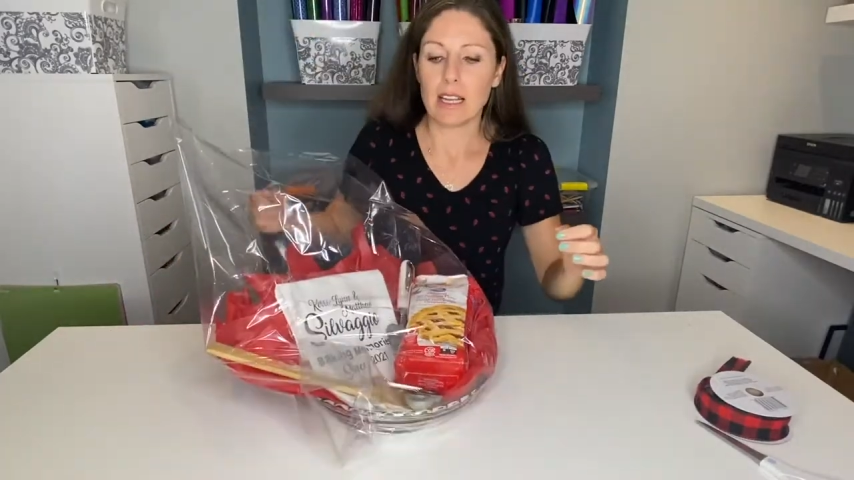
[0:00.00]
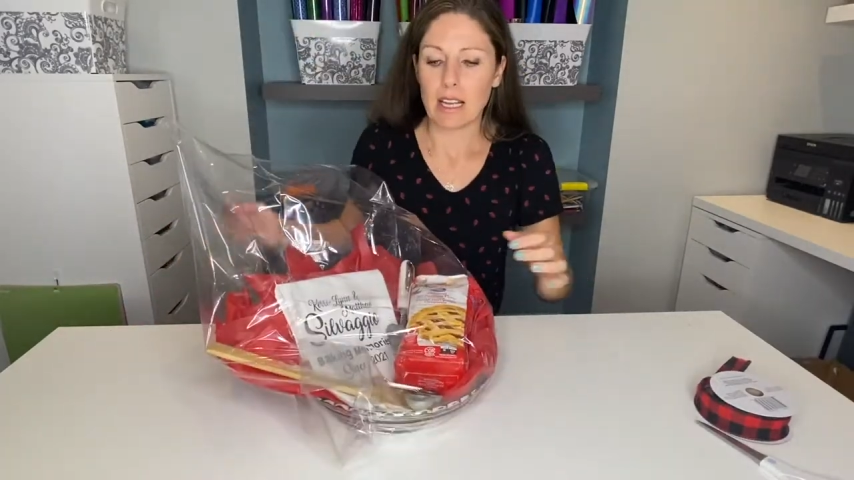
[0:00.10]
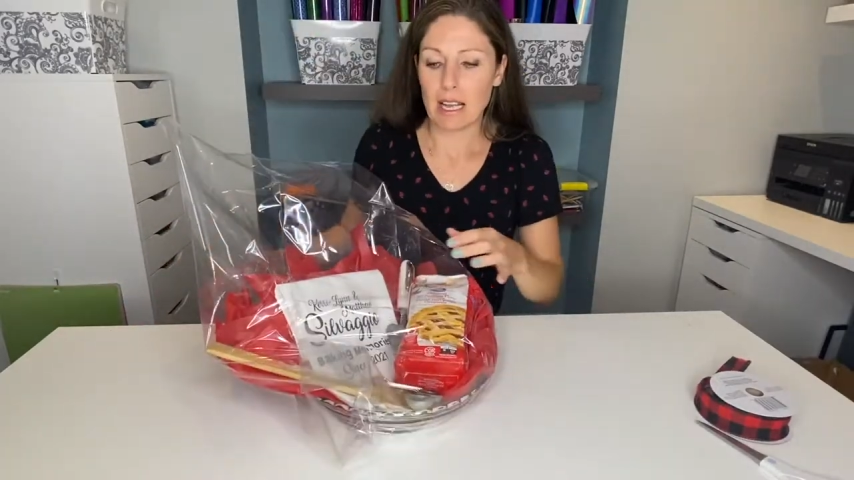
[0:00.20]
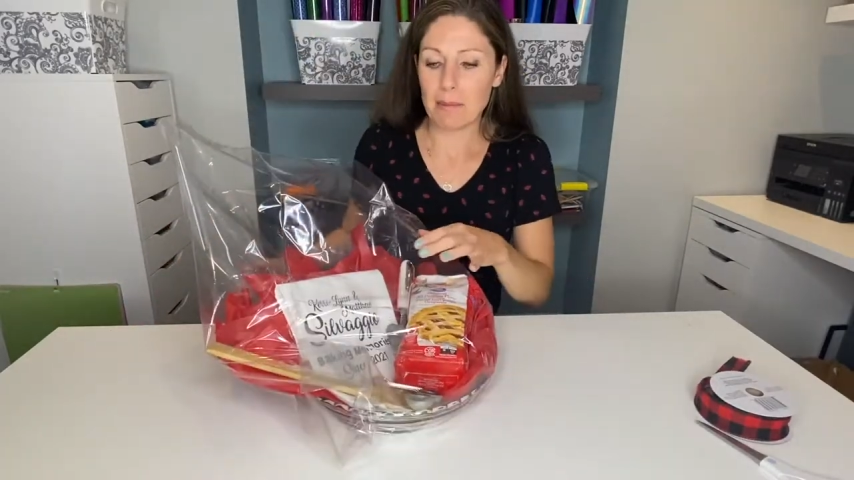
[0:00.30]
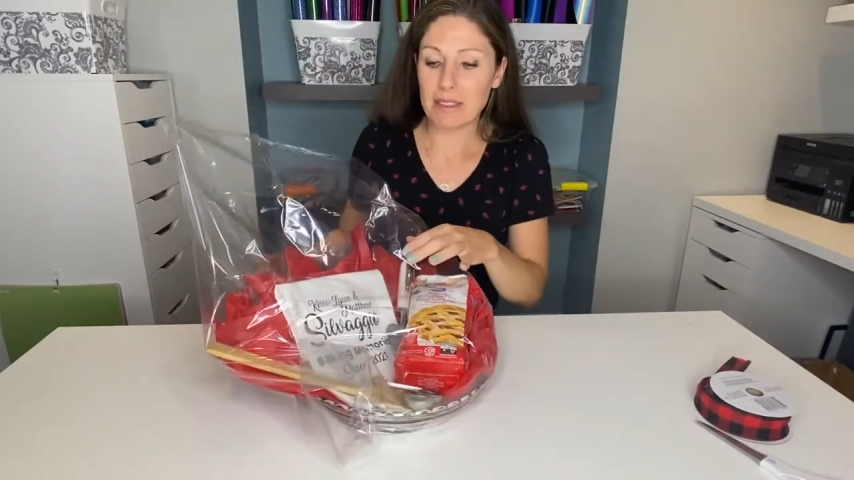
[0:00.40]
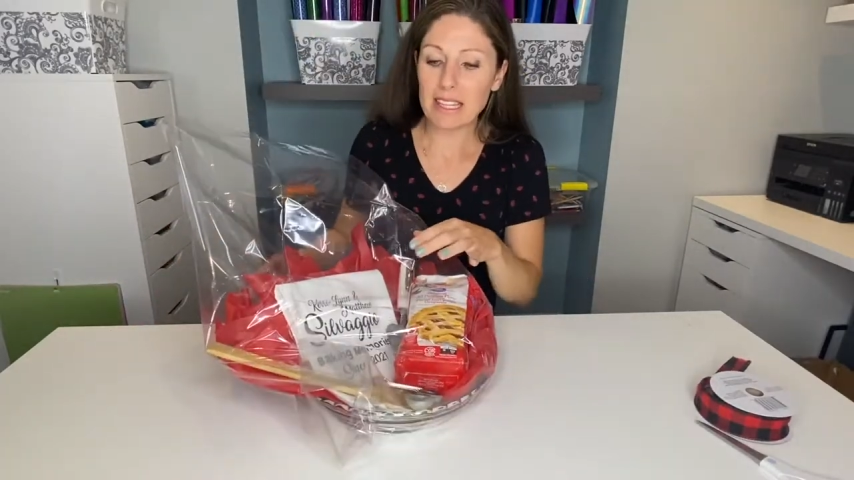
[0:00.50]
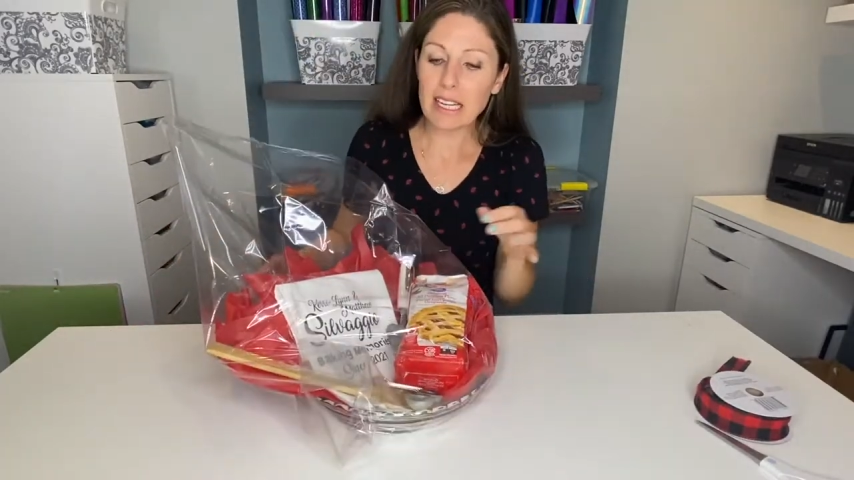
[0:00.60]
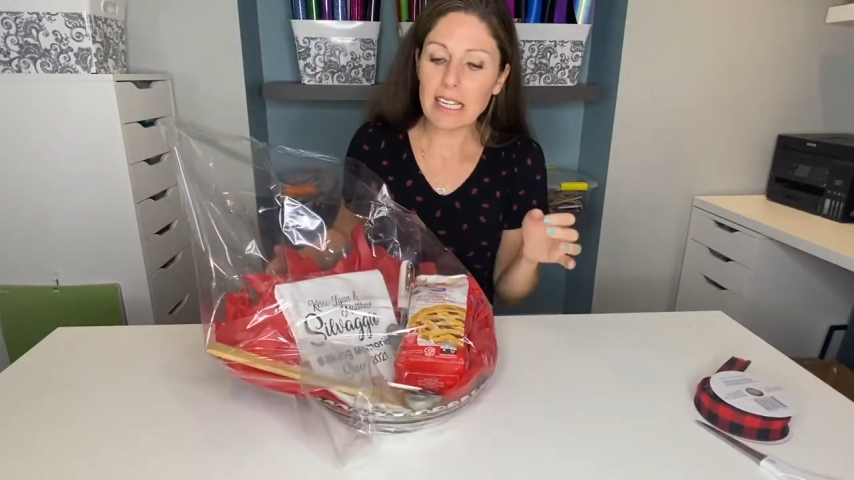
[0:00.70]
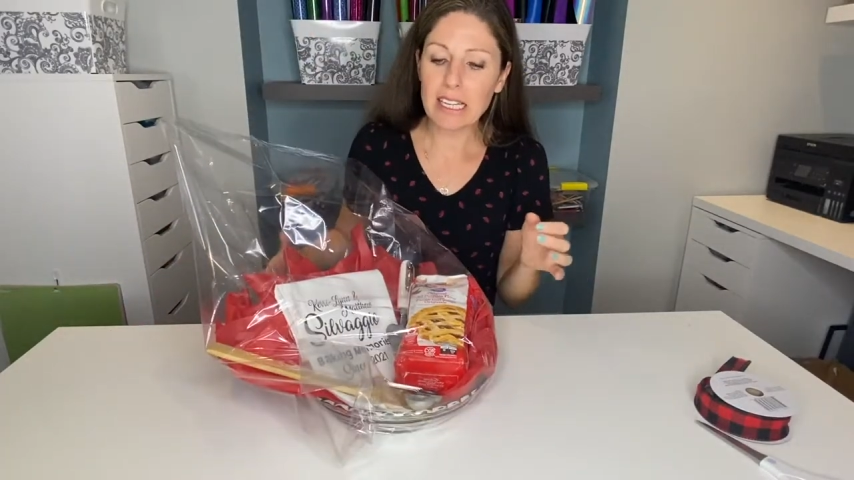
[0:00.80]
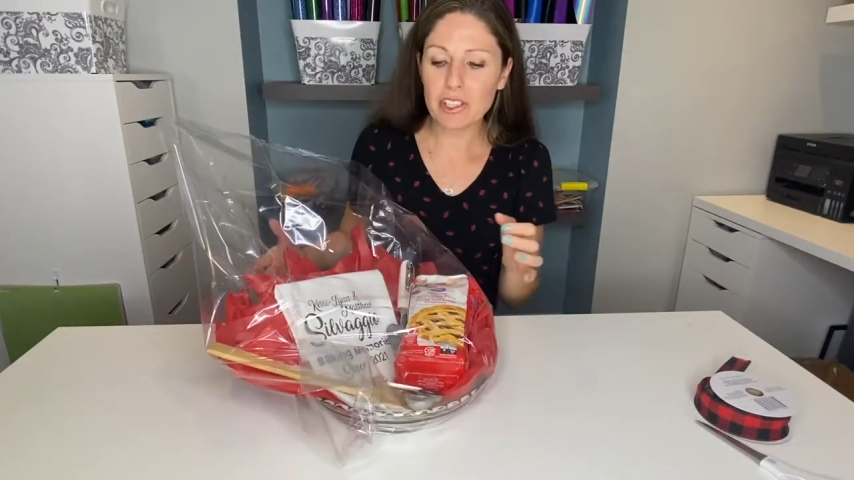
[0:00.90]
I'm
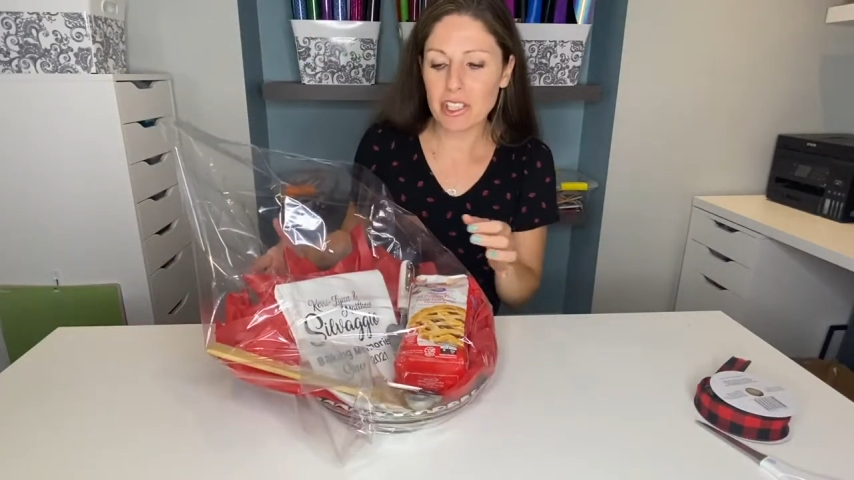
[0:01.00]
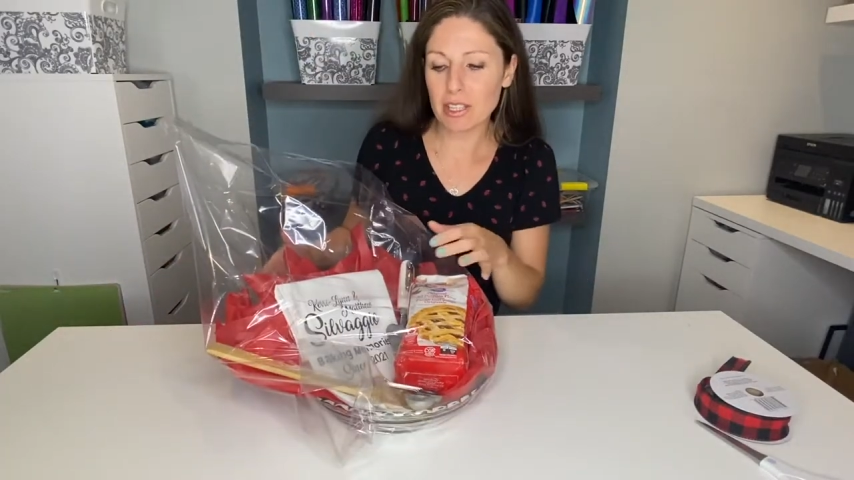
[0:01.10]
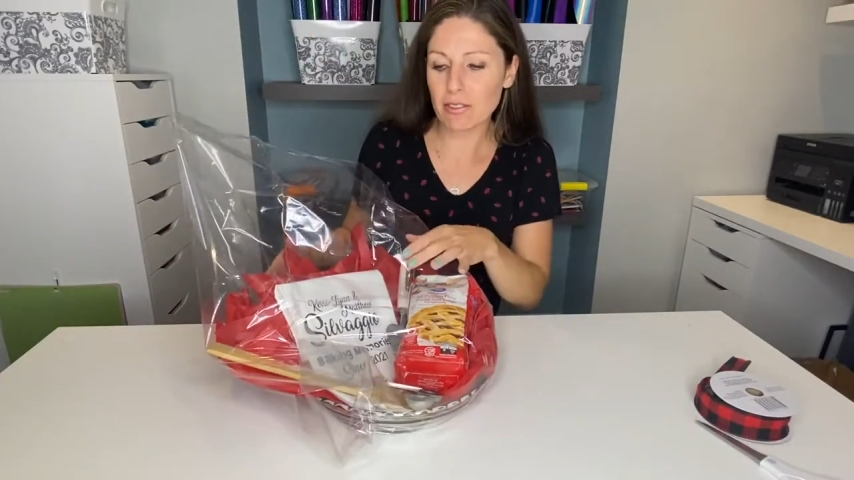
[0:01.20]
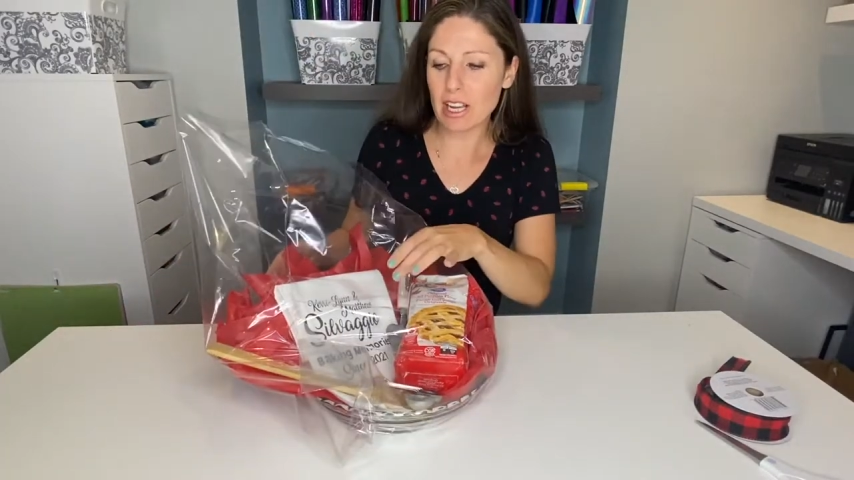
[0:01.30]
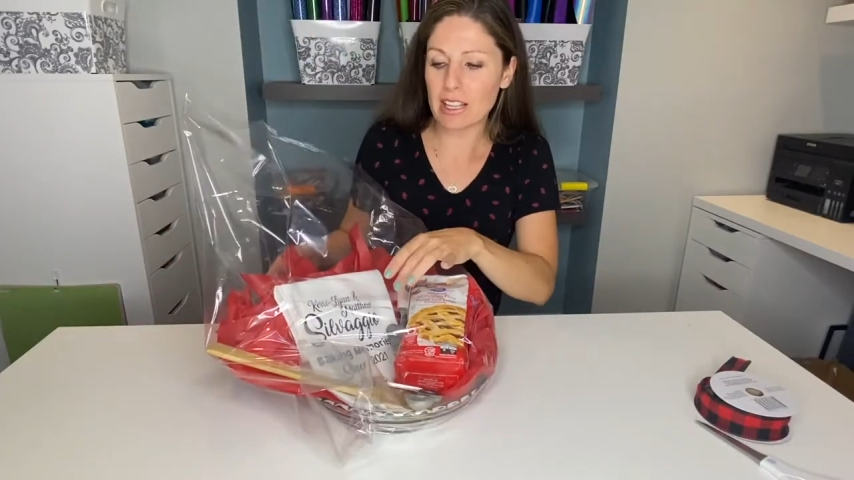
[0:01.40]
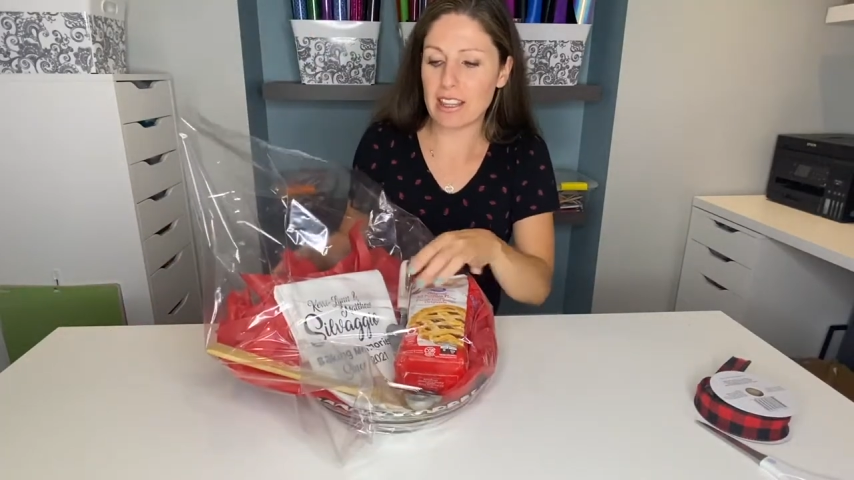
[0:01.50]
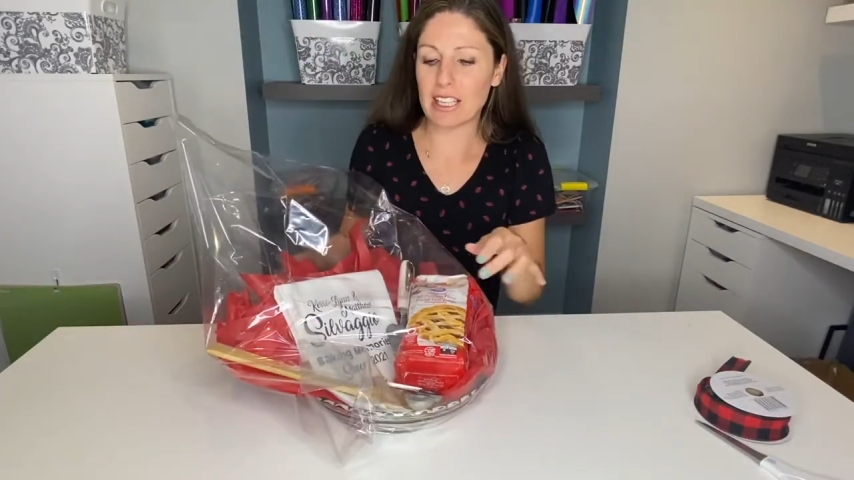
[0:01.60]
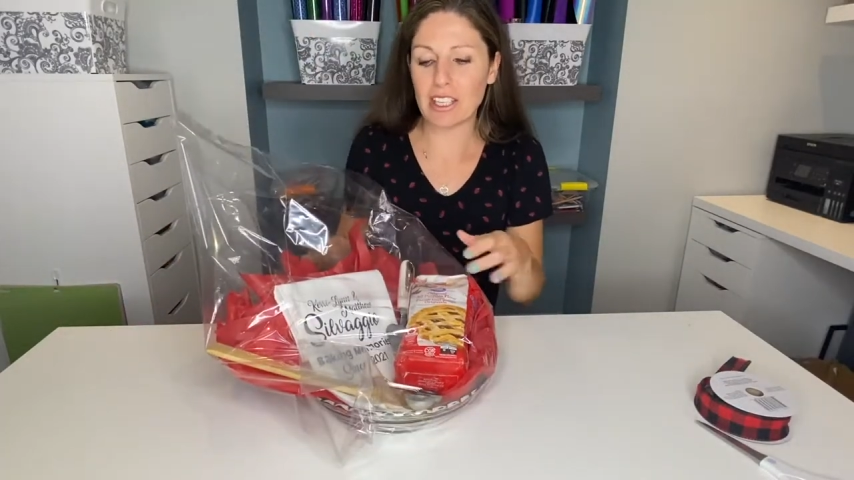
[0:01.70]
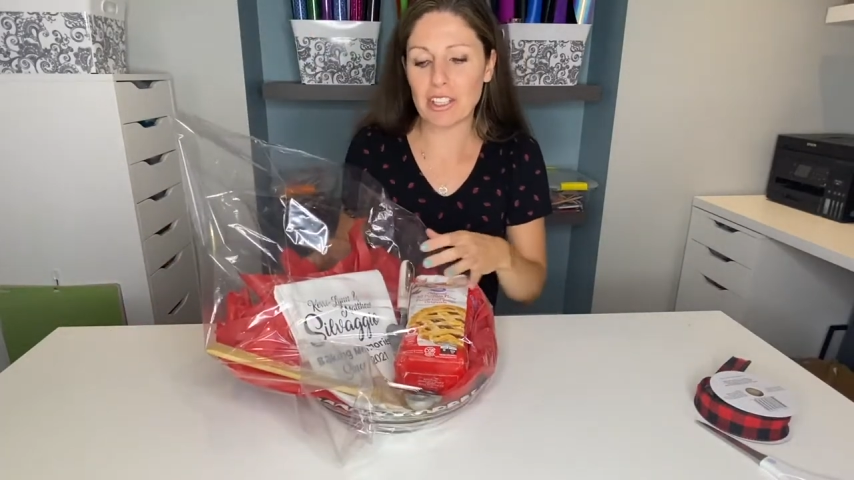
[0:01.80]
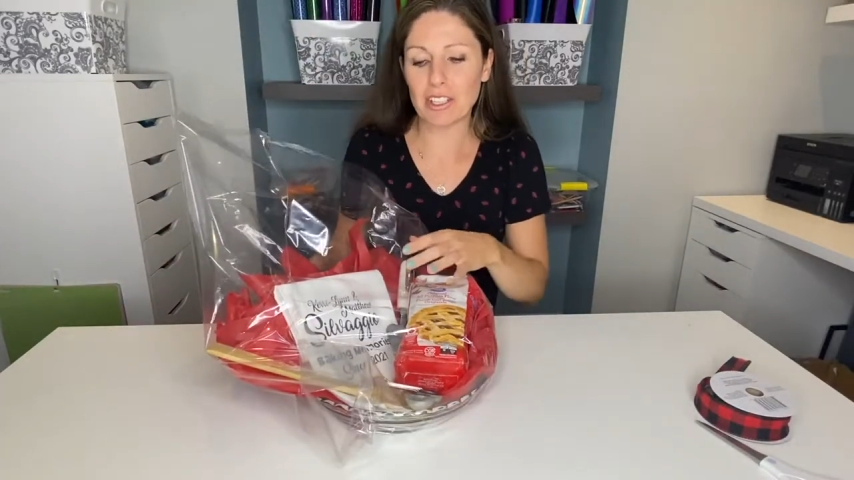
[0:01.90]
thinking I should have got the